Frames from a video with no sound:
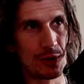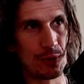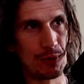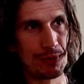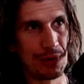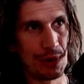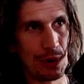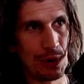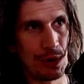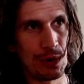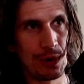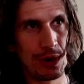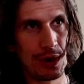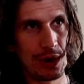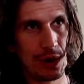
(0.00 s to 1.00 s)

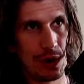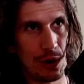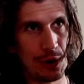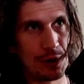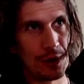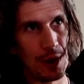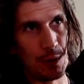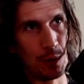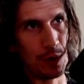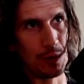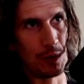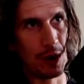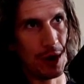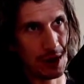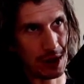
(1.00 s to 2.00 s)
Pro owner that
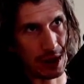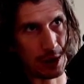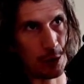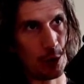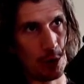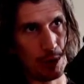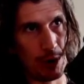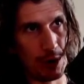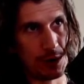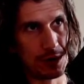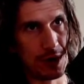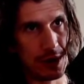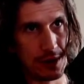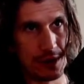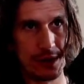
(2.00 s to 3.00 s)
wouldn't want like roll bars
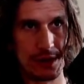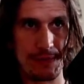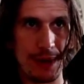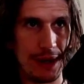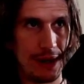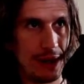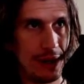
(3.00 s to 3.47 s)
like this, man.